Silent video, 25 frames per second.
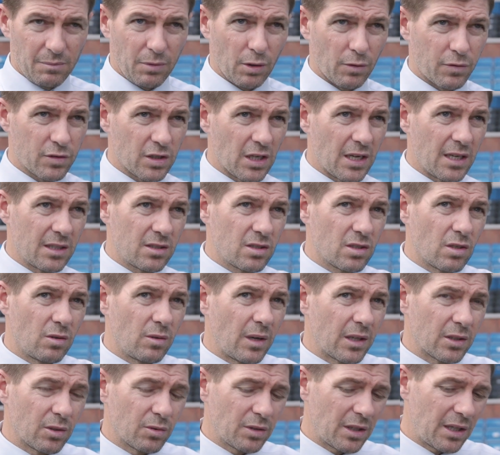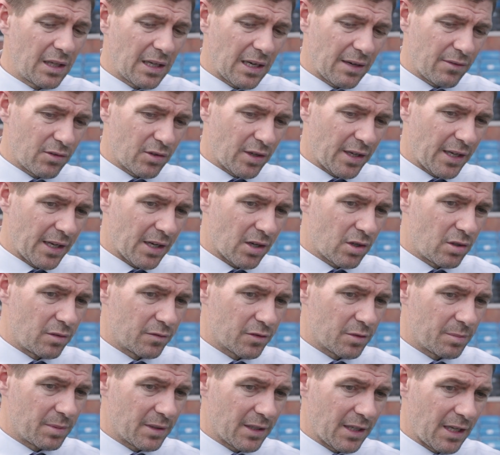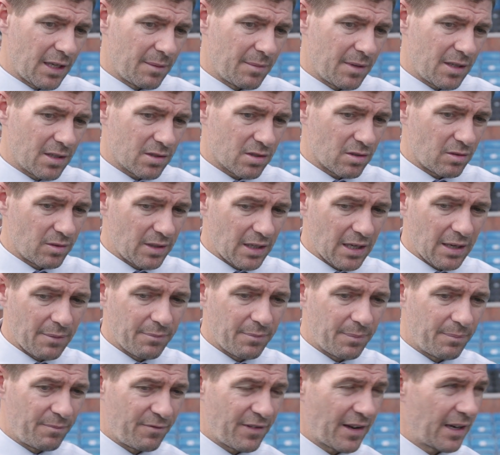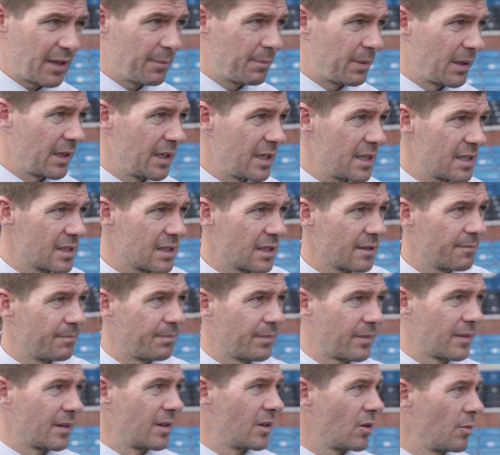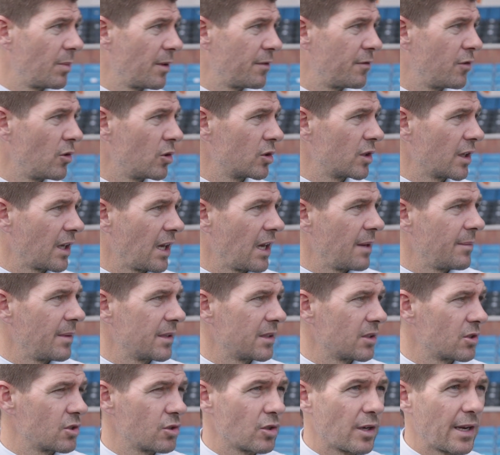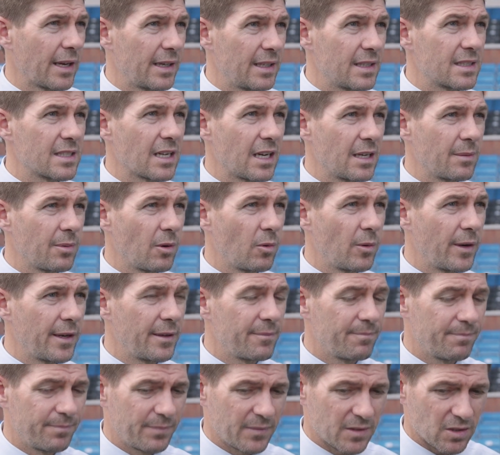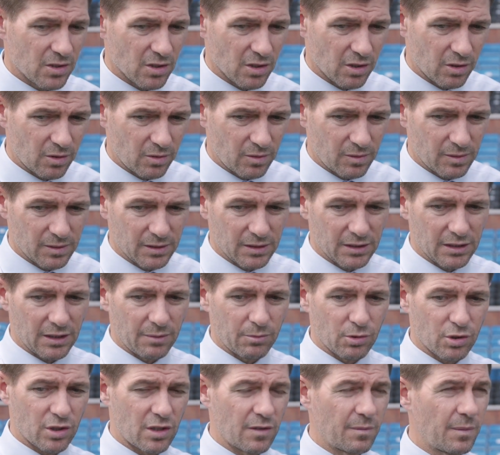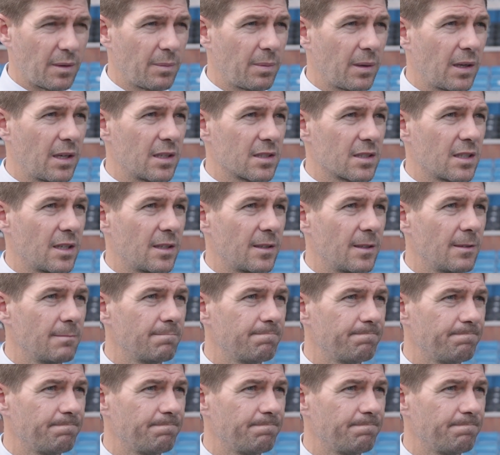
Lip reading: Both sides, so I don't think you're ever going to get a comfortable game here. So yeah, I'm very pleased, and you know, before the game, I'd have took any type of win. So I must give my players credit.